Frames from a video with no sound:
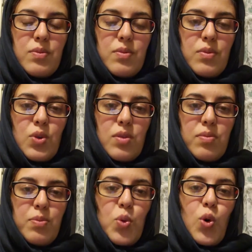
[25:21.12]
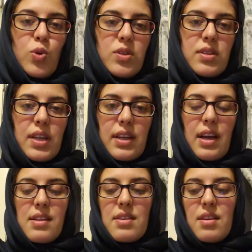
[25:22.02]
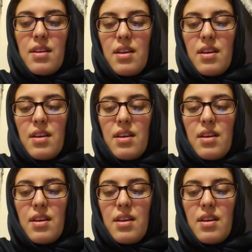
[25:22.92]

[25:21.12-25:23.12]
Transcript: more bold, I guess.